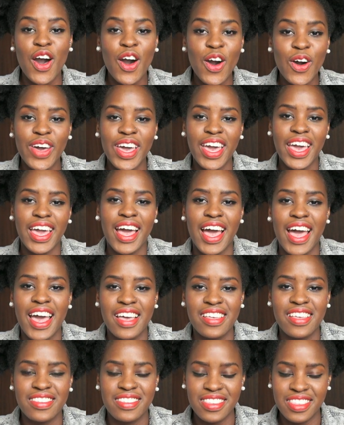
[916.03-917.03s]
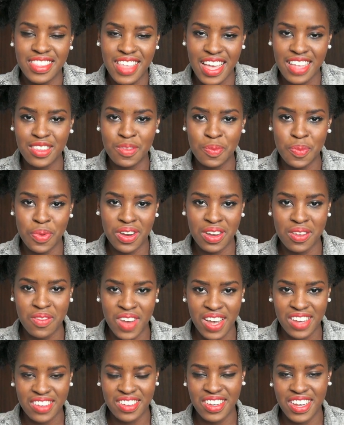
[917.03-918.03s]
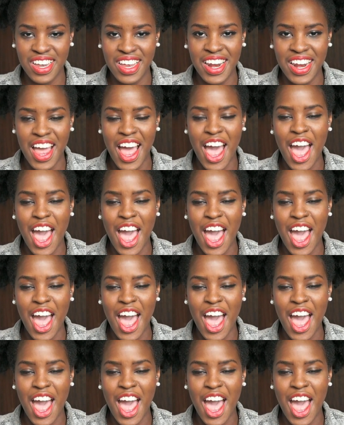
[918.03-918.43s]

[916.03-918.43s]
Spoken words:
Okay guys, that's pretty much it.